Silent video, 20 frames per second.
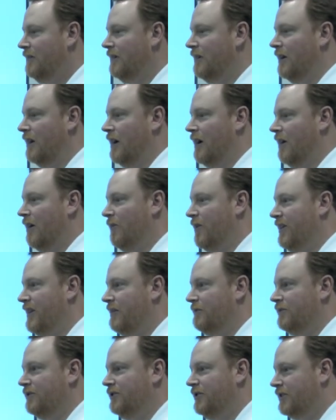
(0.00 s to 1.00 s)
I mean, that
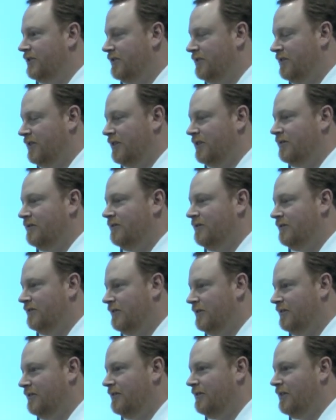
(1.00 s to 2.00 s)
was just a
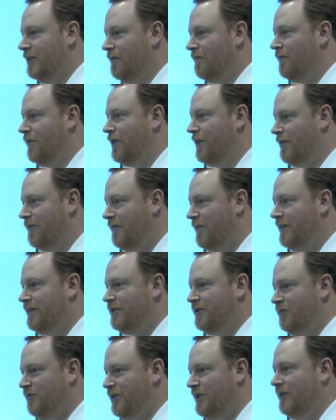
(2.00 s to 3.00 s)
fun event
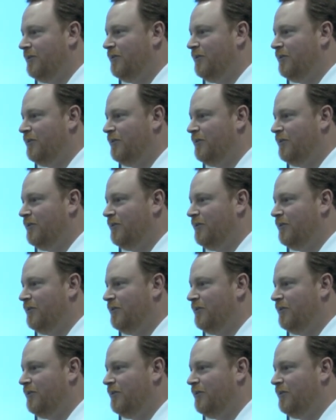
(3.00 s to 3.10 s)
to be a